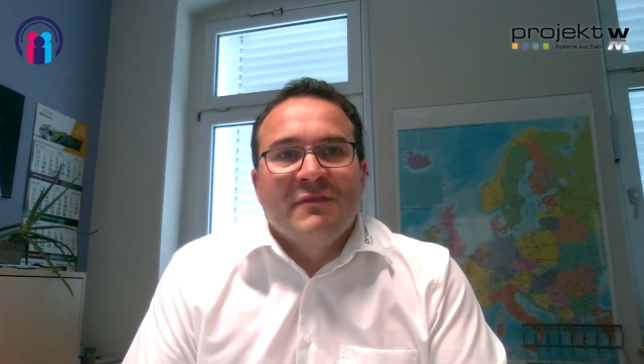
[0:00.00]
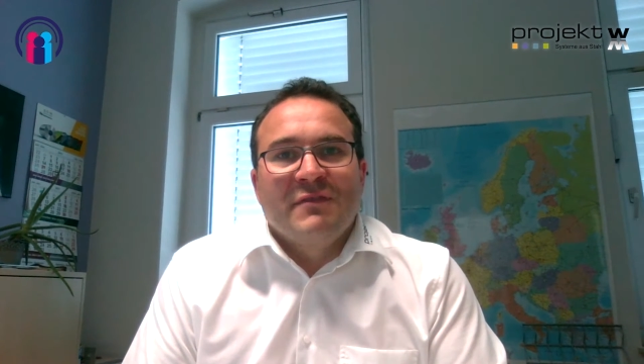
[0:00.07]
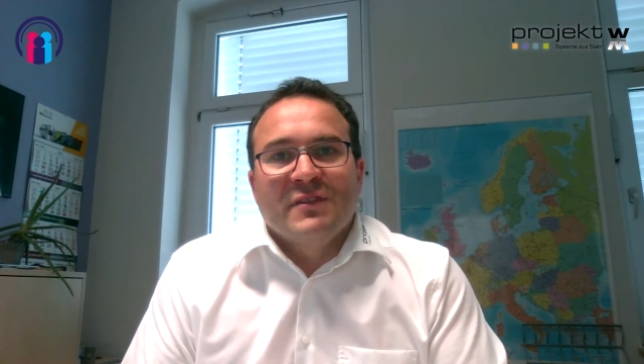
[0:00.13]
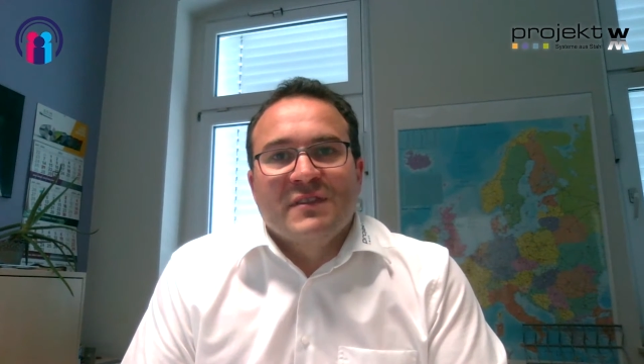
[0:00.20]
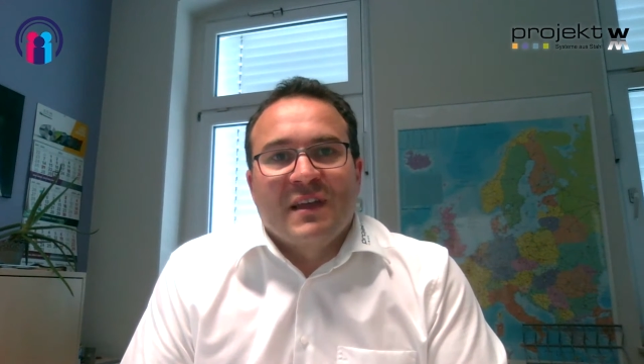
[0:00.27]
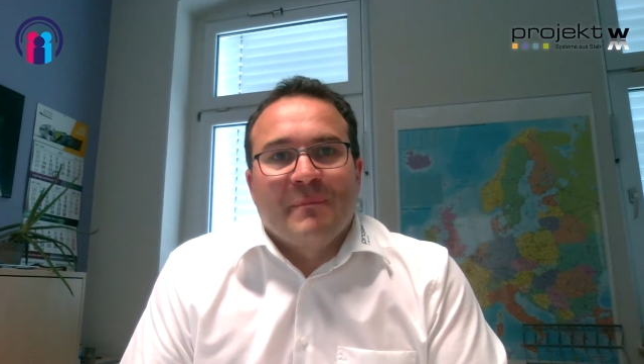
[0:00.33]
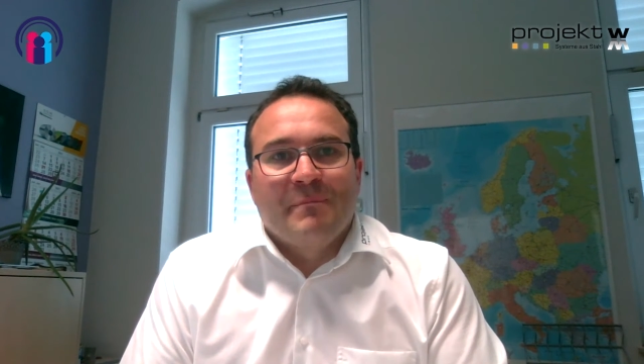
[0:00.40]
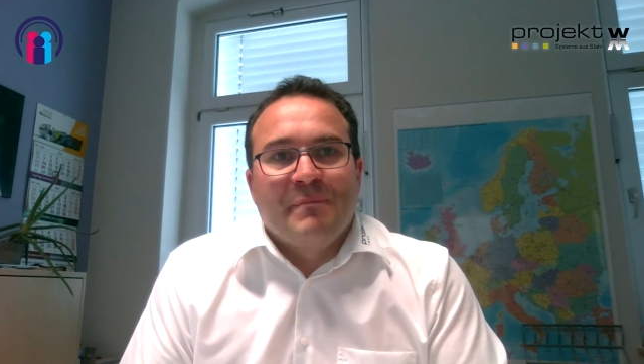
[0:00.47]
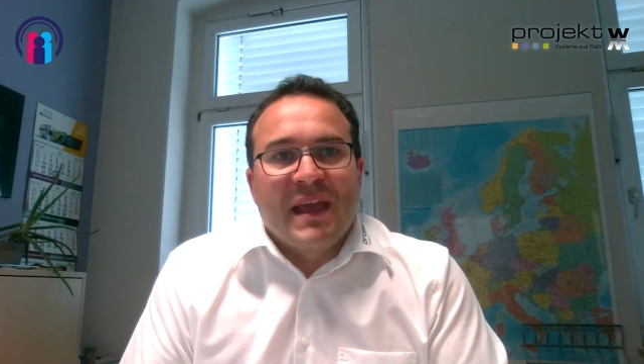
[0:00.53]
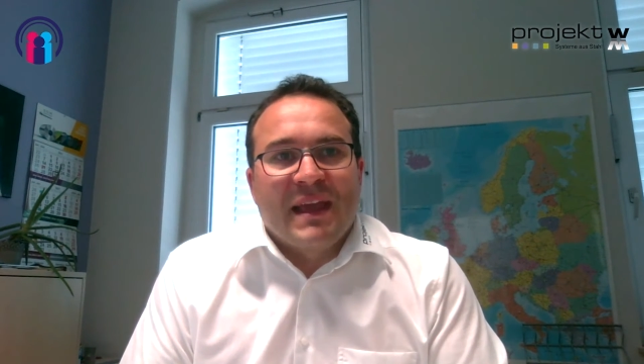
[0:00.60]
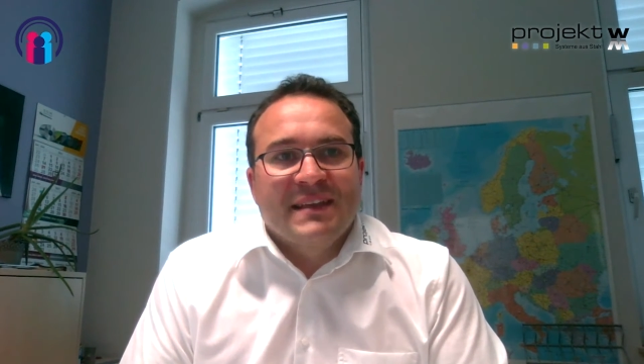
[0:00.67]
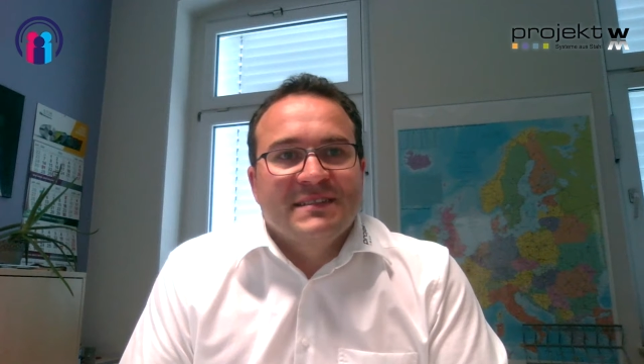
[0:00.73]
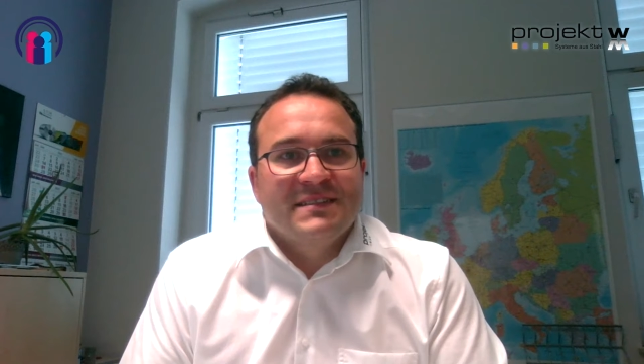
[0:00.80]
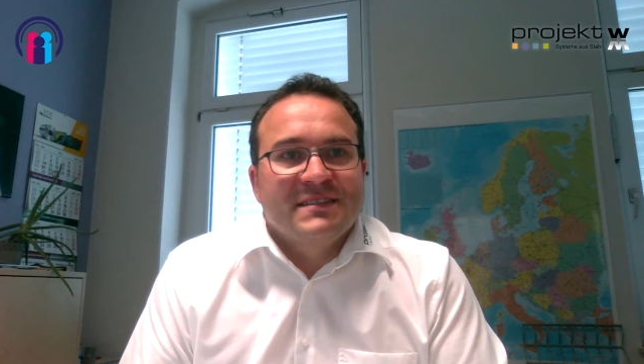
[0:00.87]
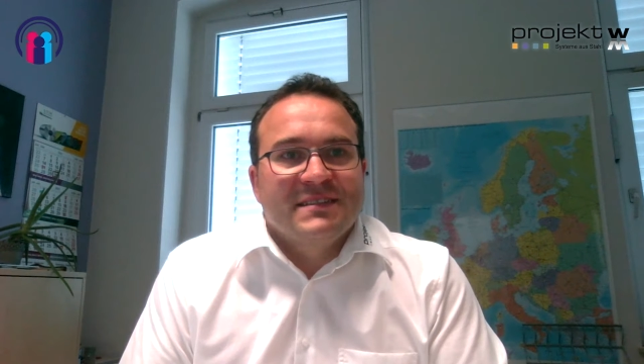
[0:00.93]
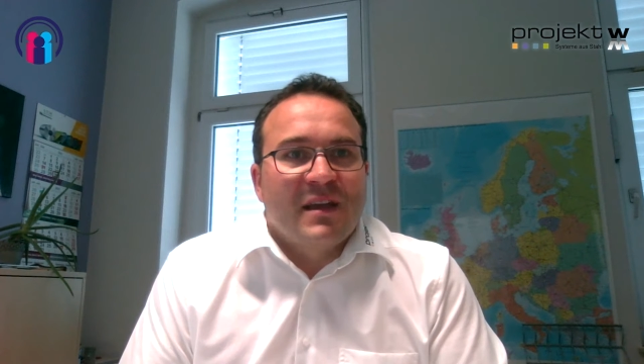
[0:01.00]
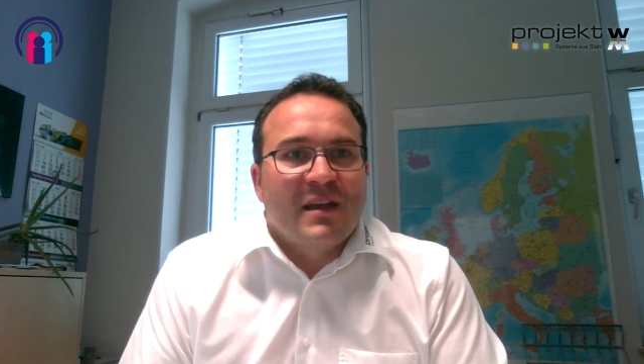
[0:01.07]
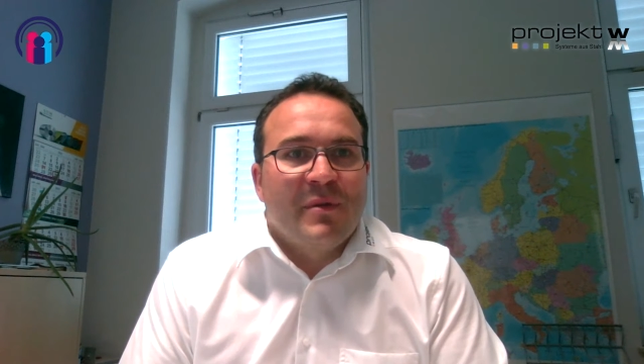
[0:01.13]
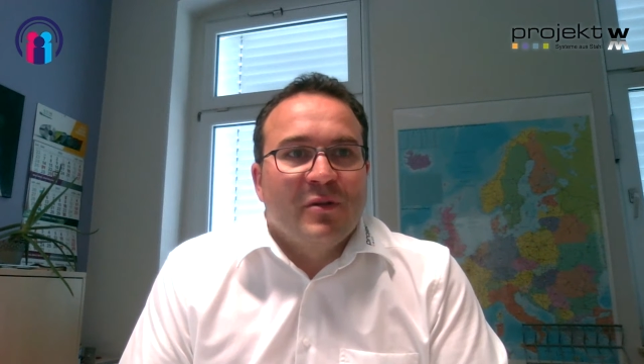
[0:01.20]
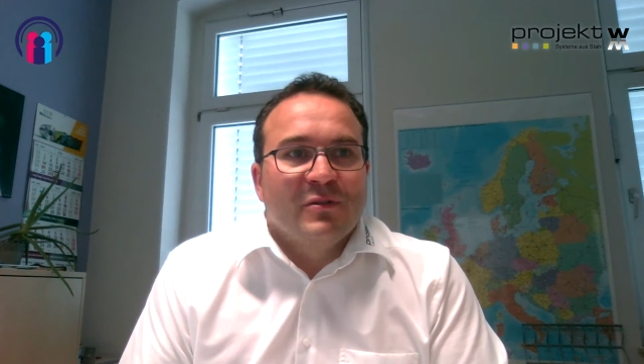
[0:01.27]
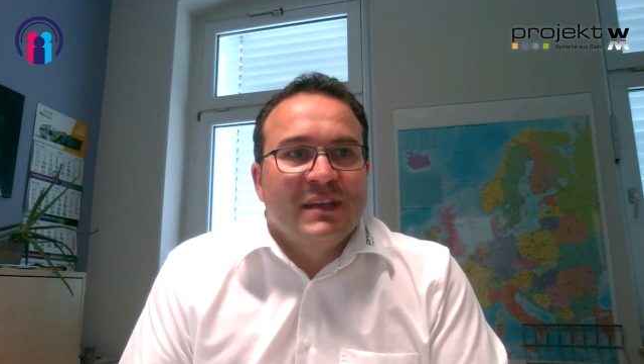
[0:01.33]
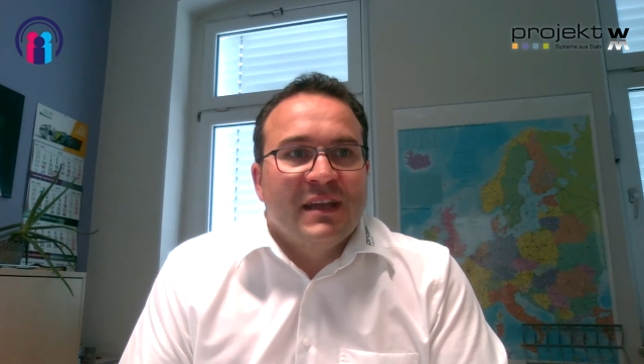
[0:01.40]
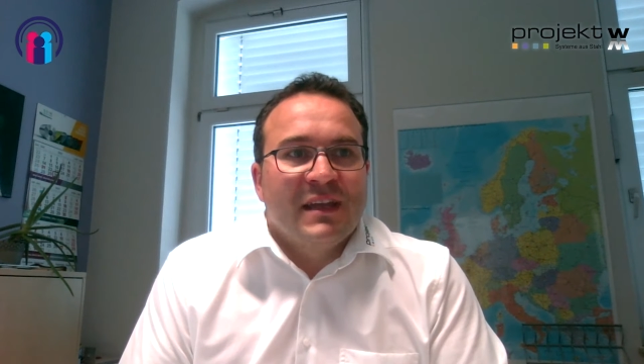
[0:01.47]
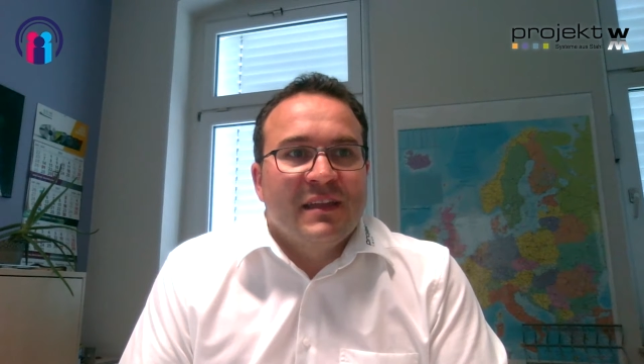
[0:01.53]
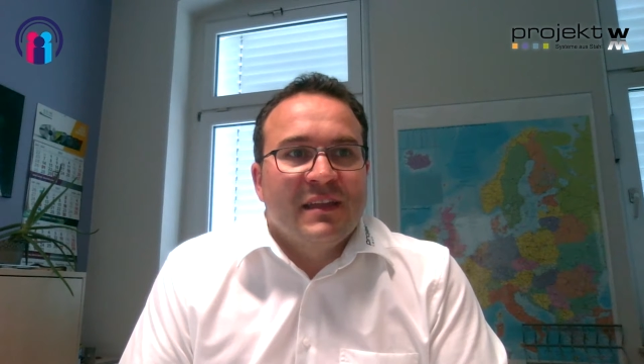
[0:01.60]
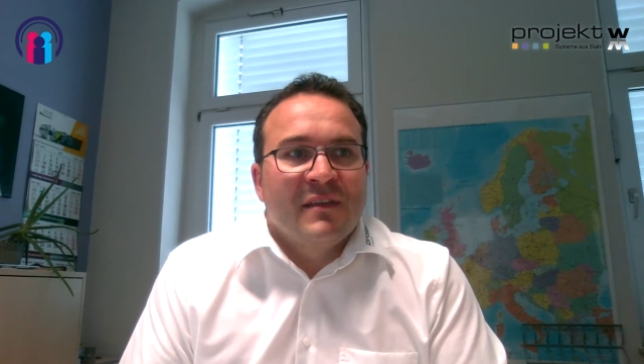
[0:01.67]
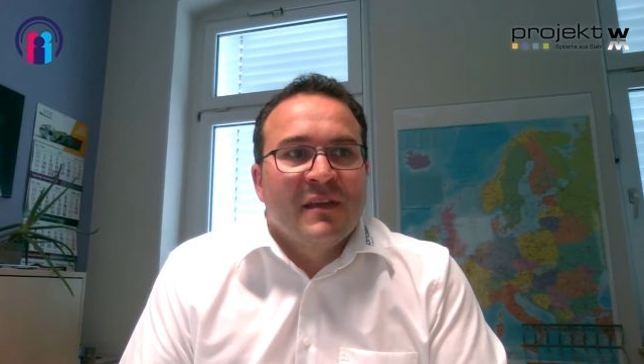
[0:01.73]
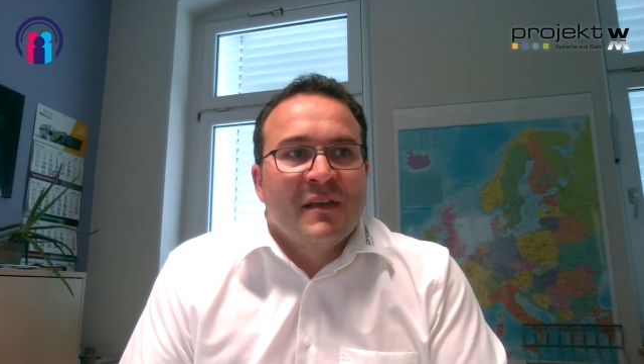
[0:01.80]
you some pics about that.